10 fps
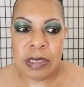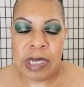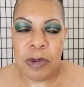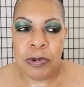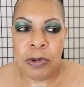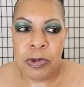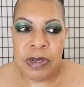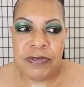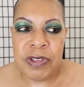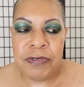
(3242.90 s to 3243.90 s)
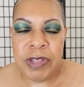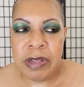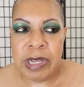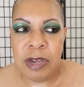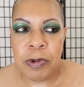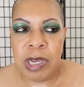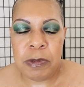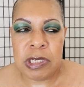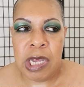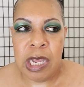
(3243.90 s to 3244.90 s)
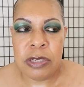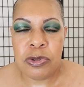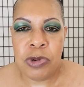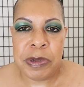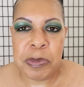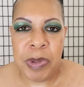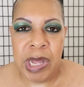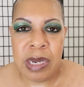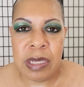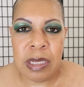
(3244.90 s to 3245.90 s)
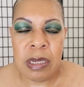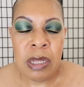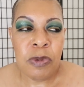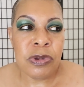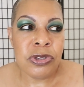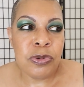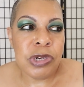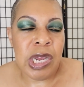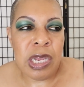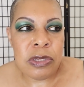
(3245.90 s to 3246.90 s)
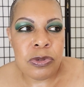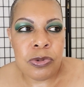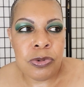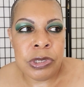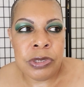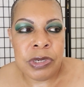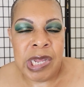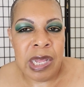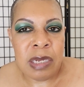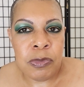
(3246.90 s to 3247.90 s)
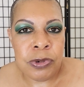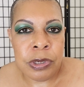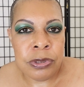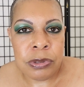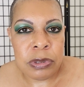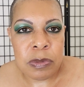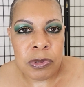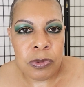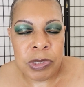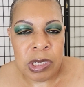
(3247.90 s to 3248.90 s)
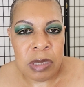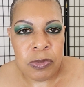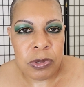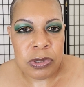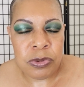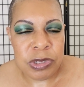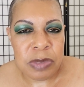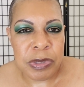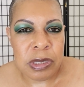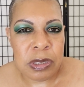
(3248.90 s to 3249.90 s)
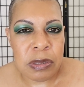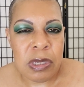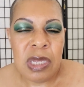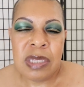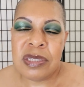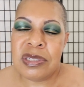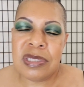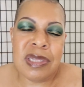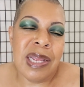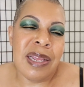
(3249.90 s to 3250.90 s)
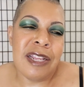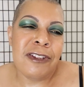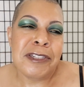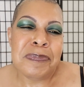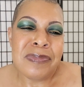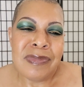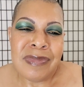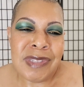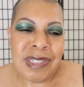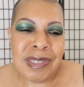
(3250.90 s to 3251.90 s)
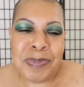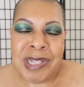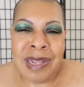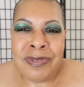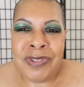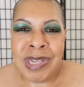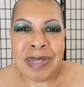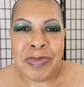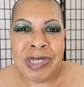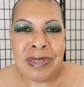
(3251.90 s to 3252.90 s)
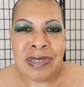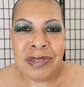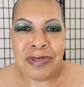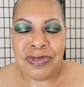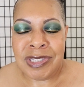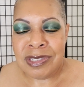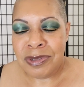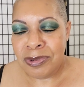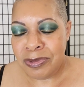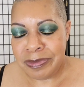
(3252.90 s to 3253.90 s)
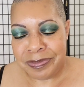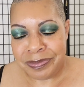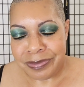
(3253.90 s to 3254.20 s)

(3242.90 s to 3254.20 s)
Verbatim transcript: It's like, well, what if he found out when I was in high school I was a pothead? Well, you were in high school and you're not anymore and you don't smoke weed anymore. So what's the big deal? So just like, just be like, fuck it, be yourself. And so,